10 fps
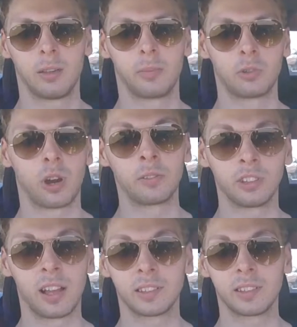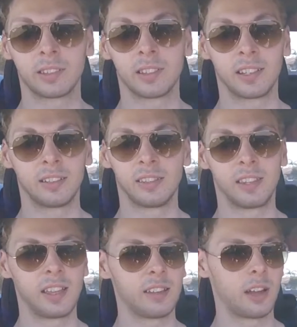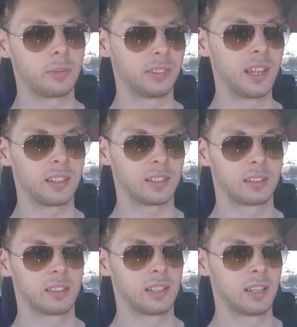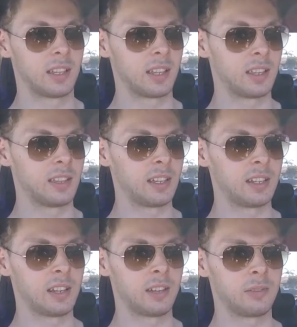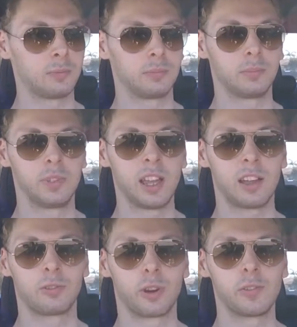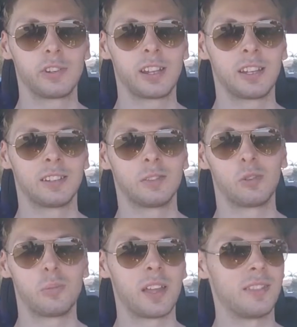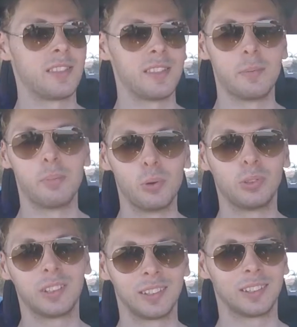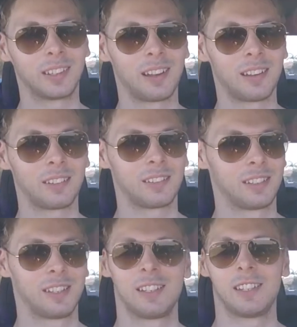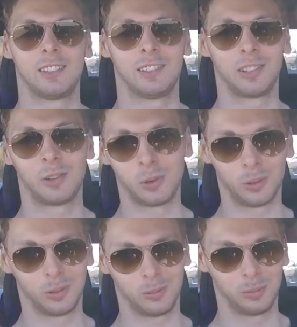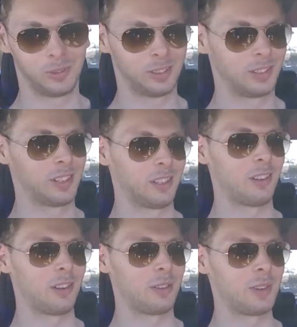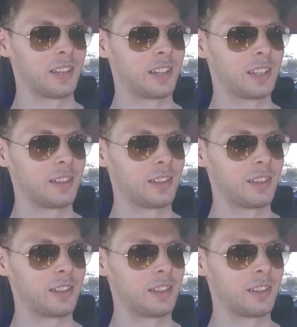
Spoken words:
my driver's license, and there I'm set. And then yeah, I drove it, and oh man, the boost in this car is so awesome. Oh man,